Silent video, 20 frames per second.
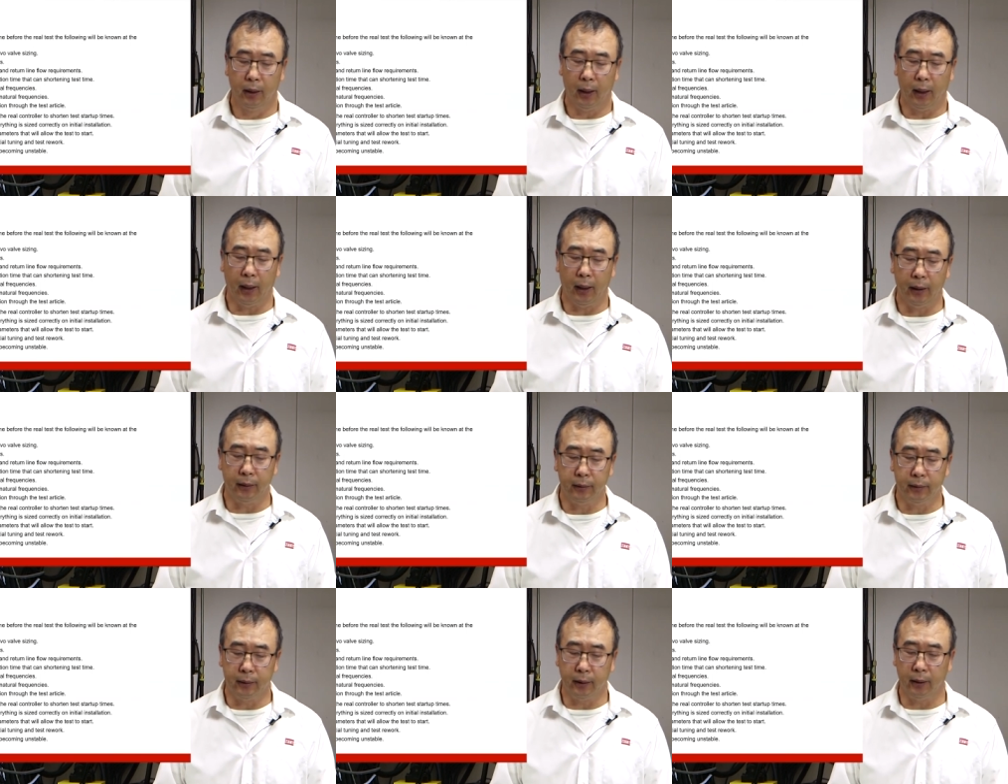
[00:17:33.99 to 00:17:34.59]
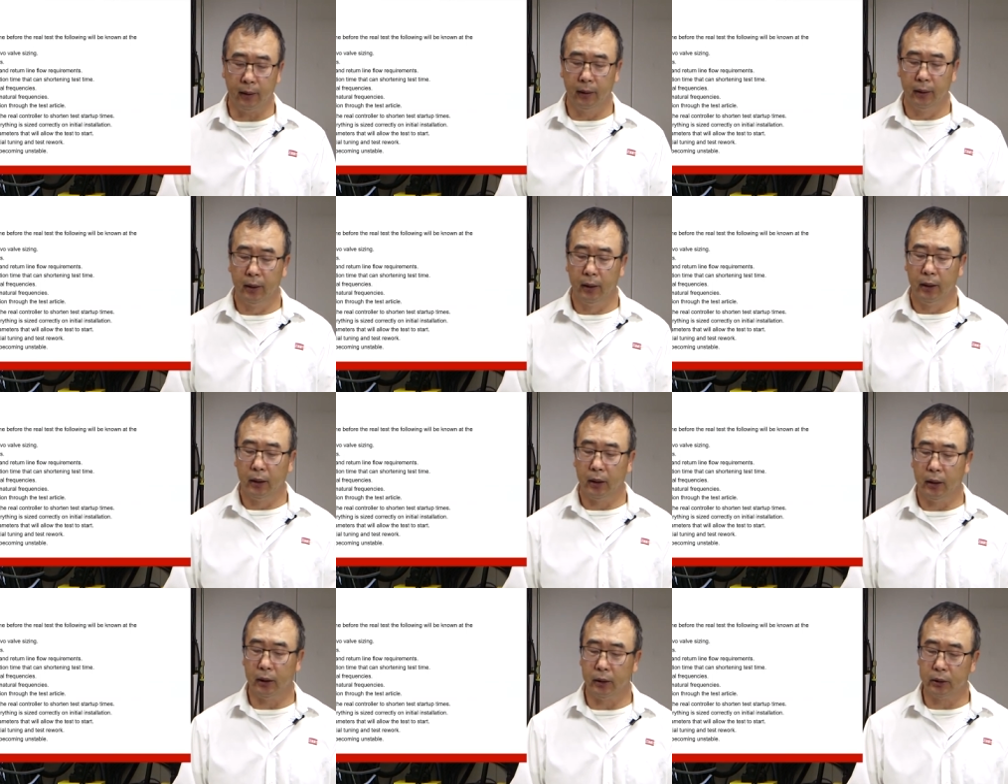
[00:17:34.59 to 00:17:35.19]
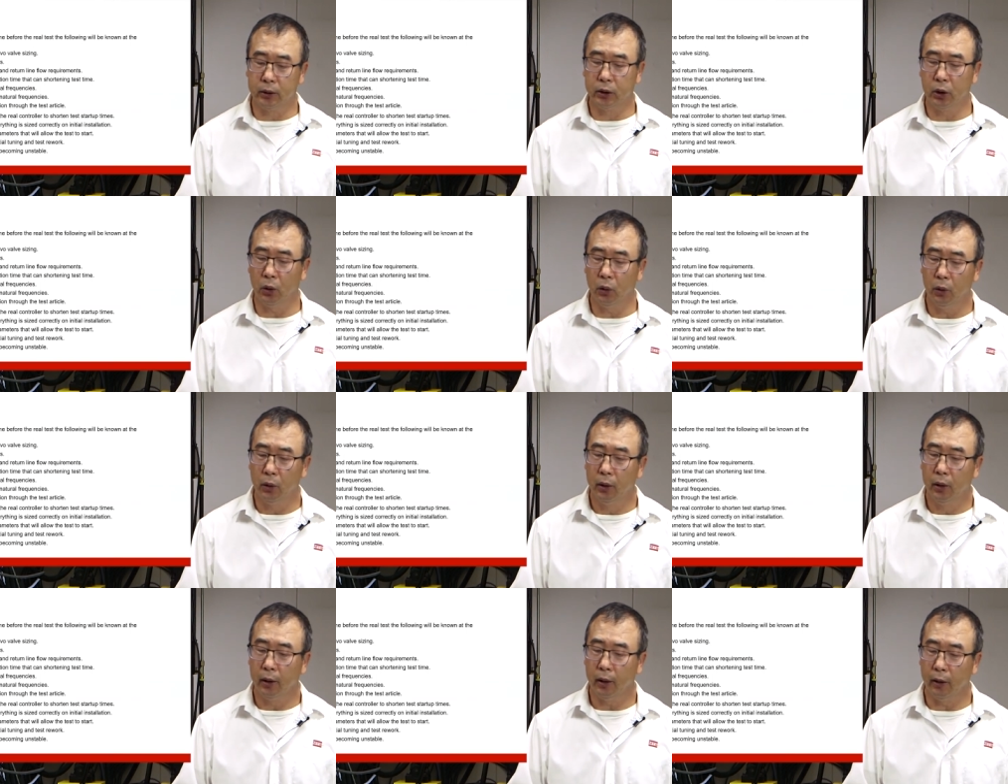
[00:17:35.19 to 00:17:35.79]
And uh, uh,
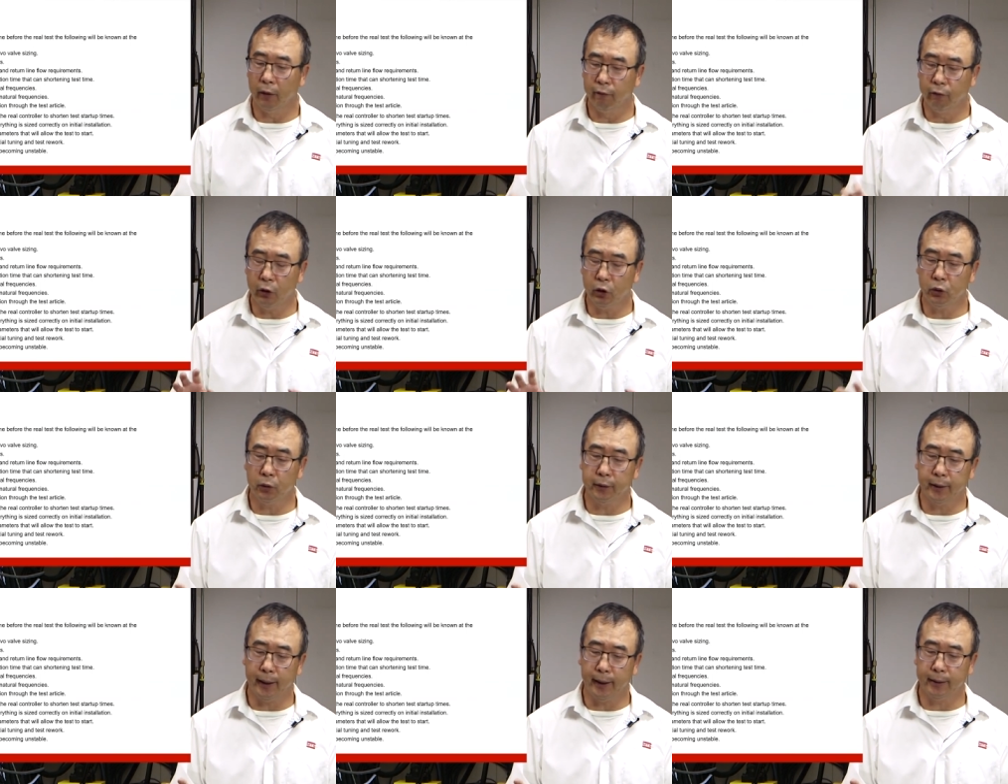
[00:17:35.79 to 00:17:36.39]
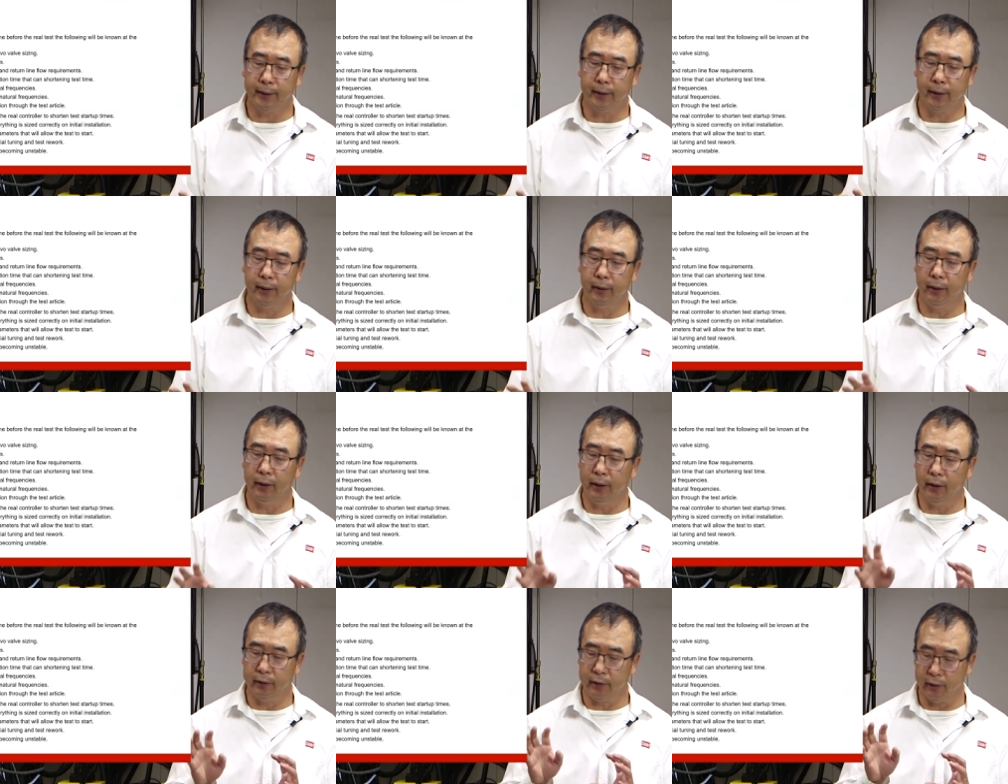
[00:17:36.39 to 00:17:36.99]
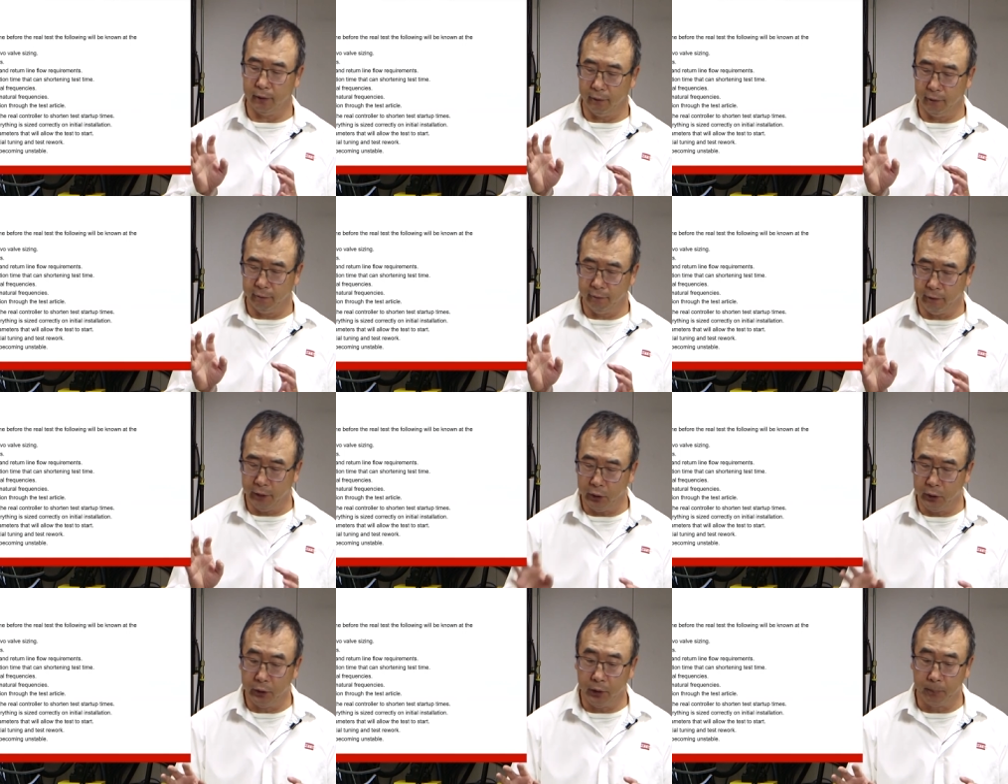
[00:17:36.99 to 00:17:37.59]
so uh, virtual testing is
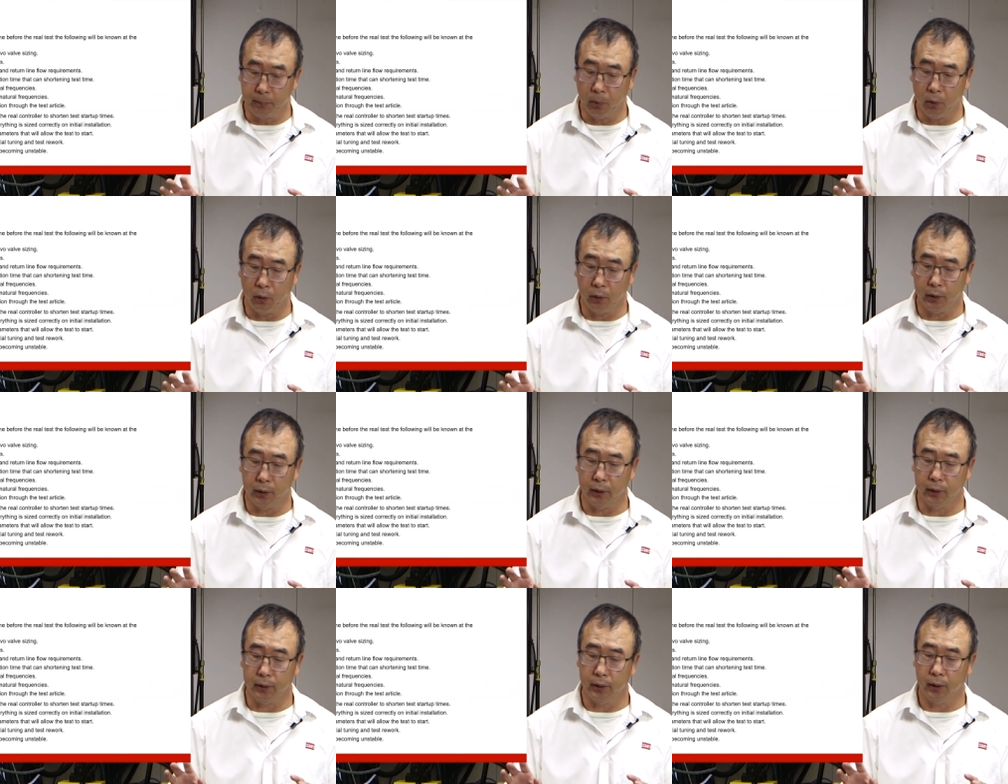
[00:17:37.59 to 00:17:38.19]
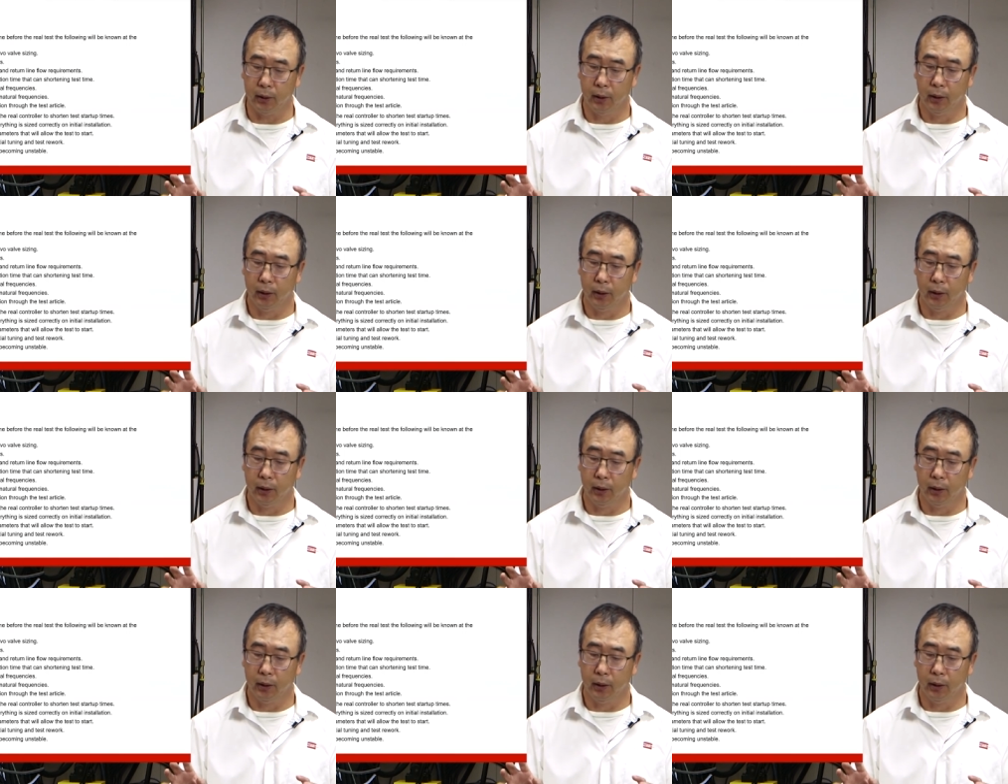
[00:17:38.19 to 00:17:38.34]
very important.